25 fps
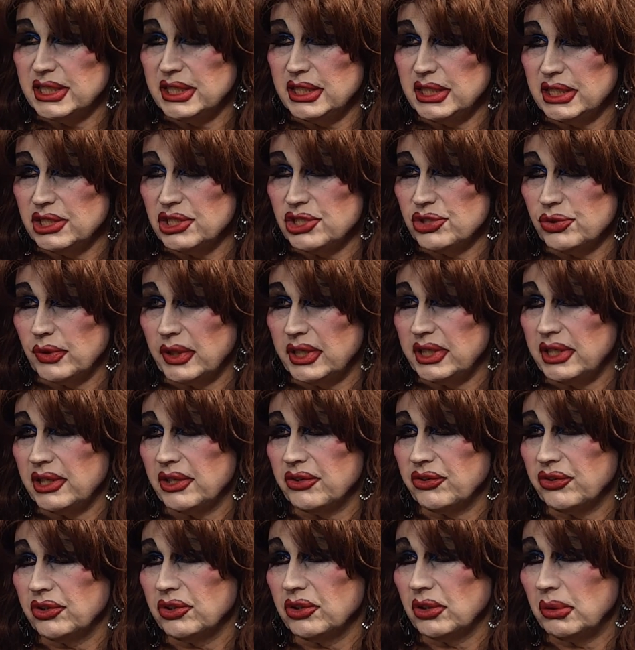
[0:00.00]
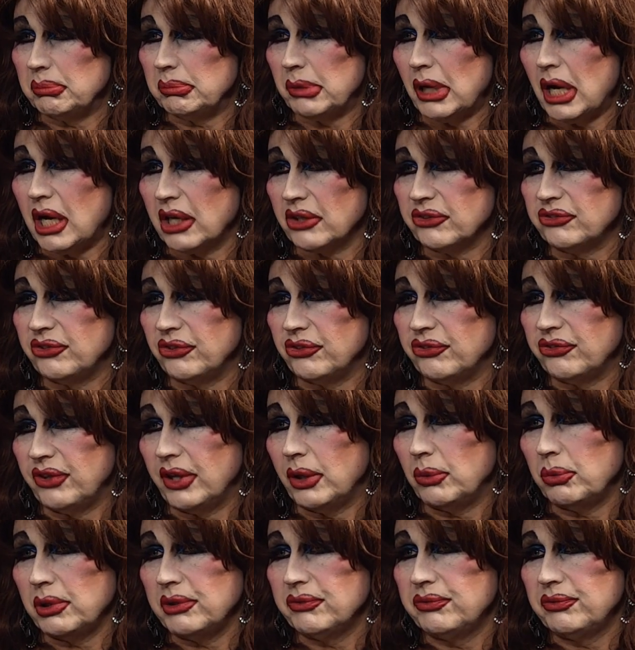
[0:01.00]
into any of the little boxes that
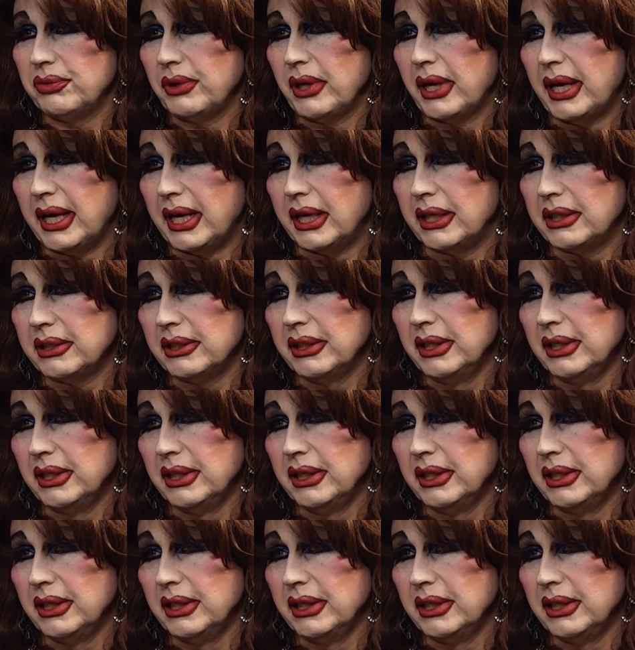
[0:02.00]
we've had.